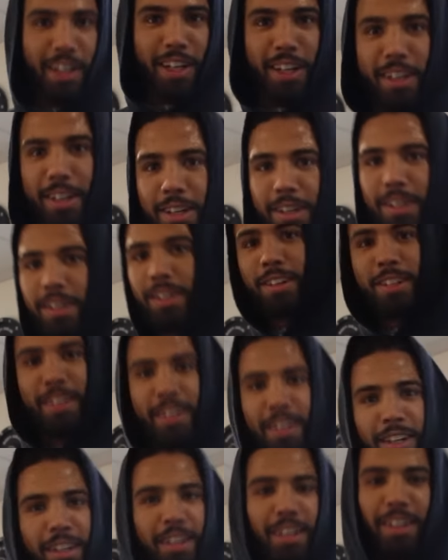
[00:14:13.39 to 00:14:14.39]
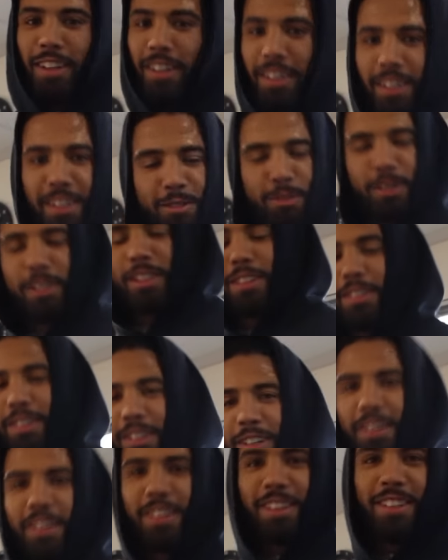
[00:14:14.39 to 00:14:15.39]
that. It will,
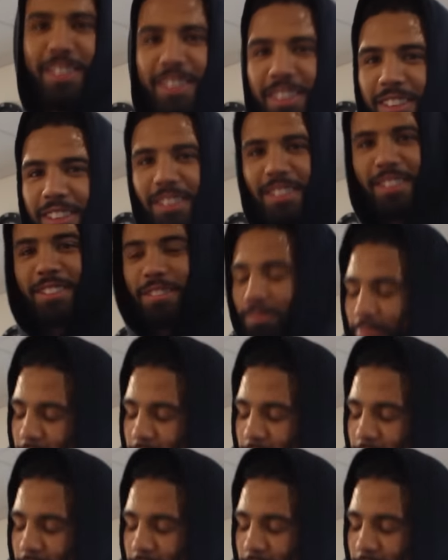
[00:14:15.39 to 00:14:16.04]
you know?